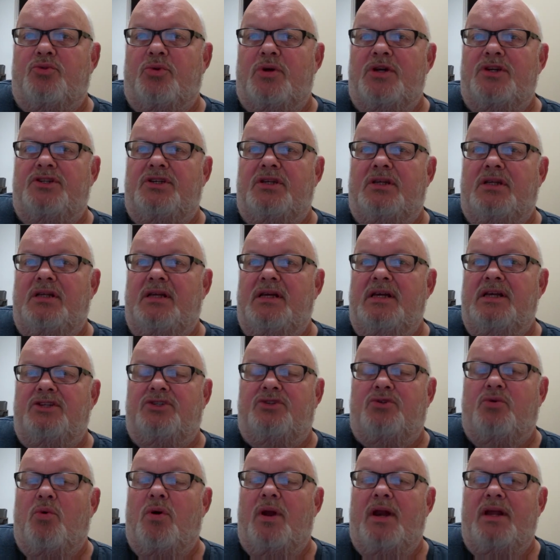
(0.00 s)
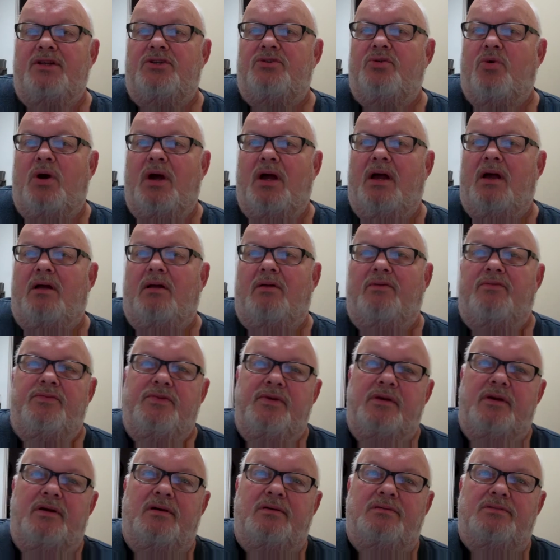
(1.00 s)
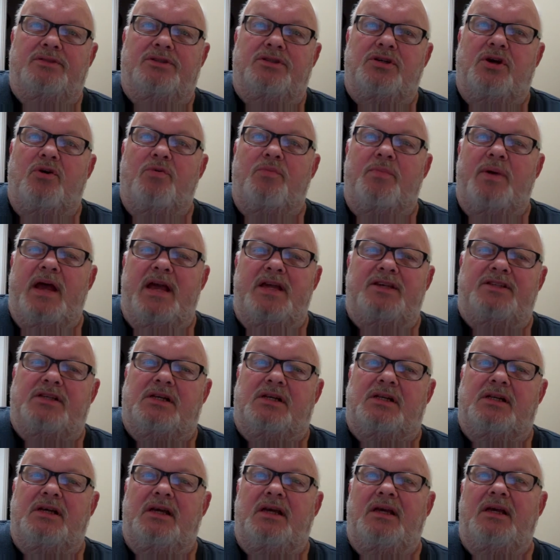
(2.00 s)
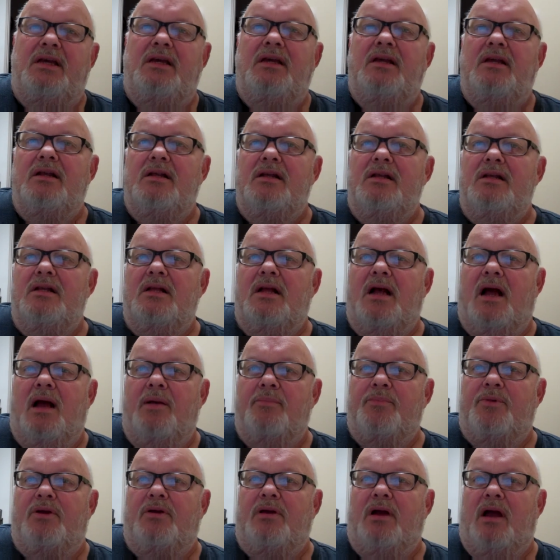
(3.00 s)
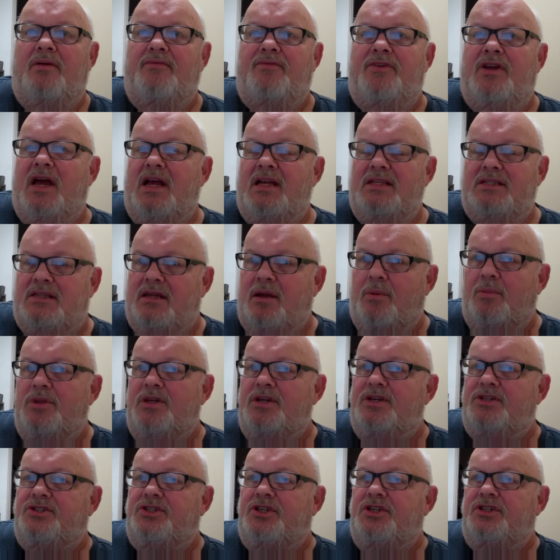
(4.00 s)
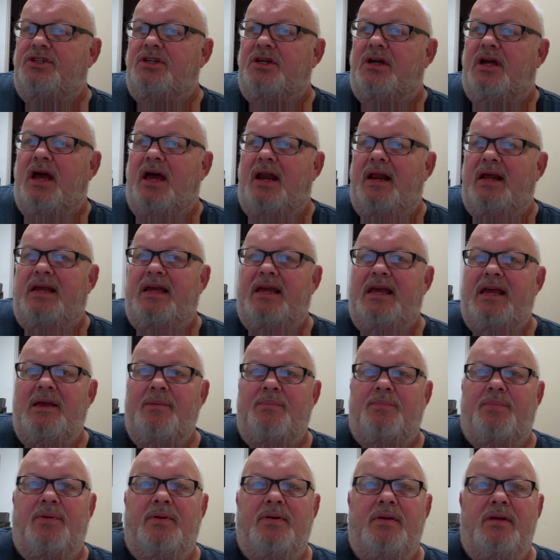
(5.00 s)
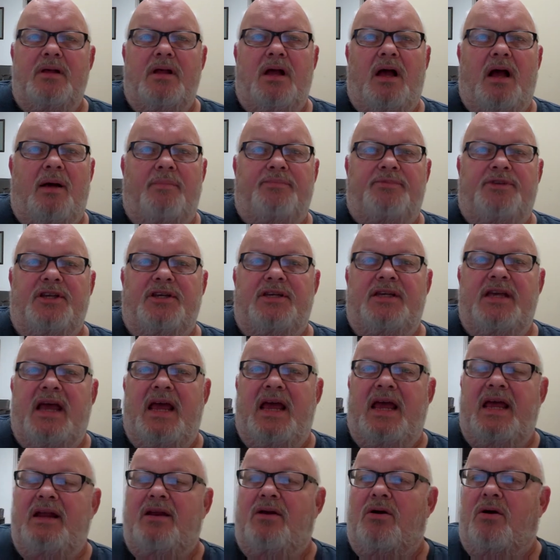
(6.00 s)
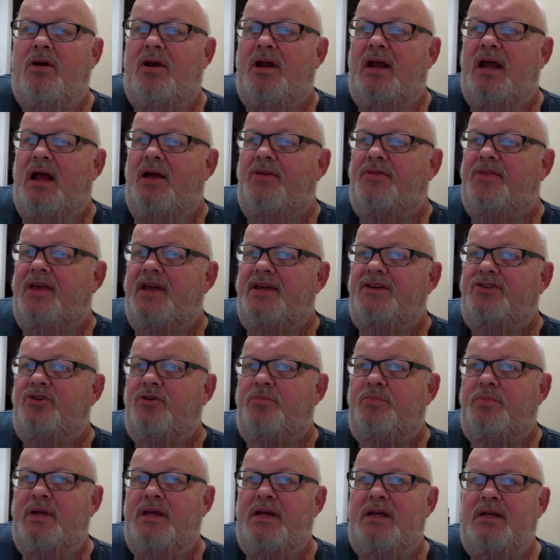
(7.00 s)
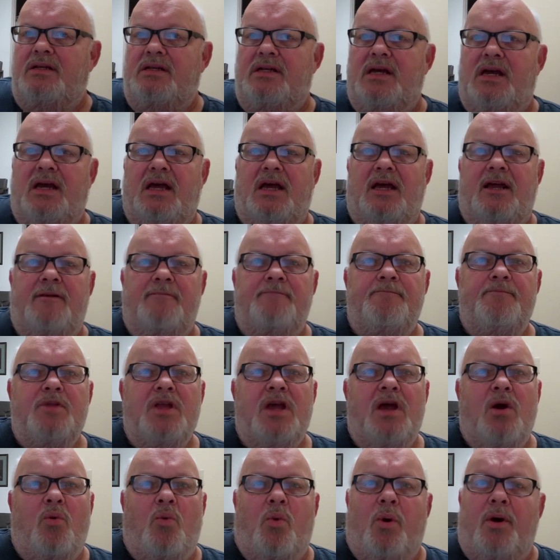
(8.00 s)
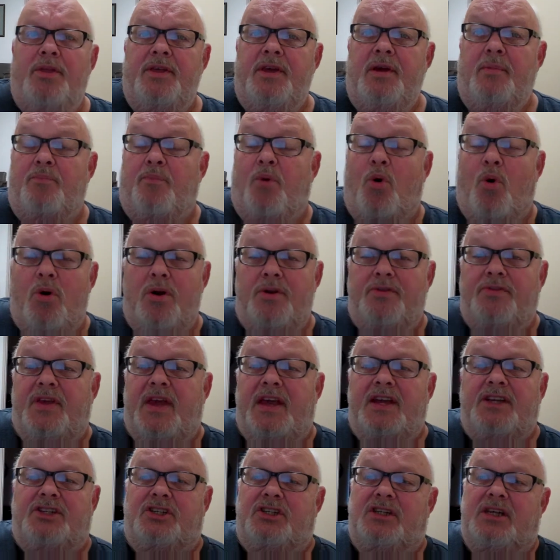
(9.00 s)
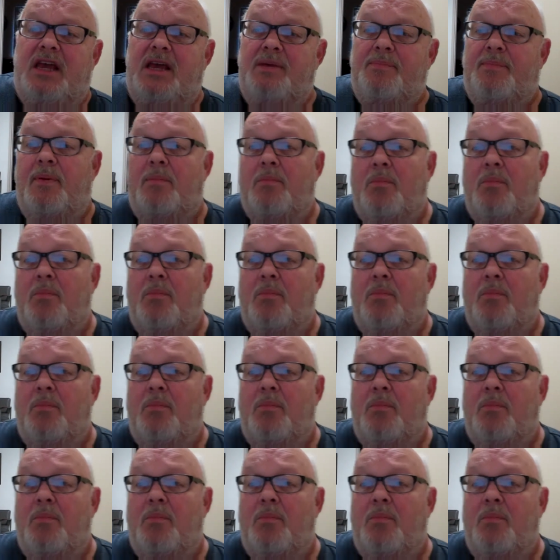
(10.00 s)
recently as 2012, you know. So basically, I've done some of this just to kind of keep up to date on how things are being done. One of the important things to keep in